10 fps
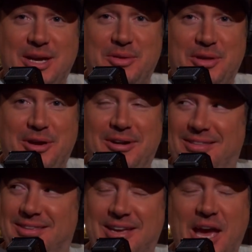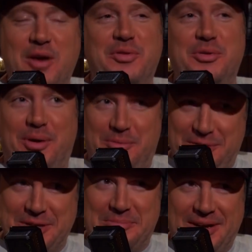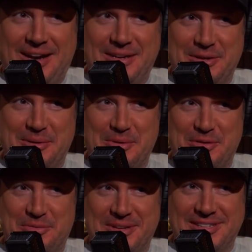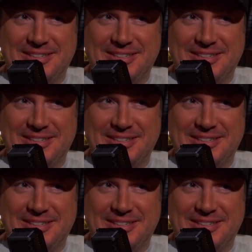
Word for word: out there, and I think everyone will get behind our movement.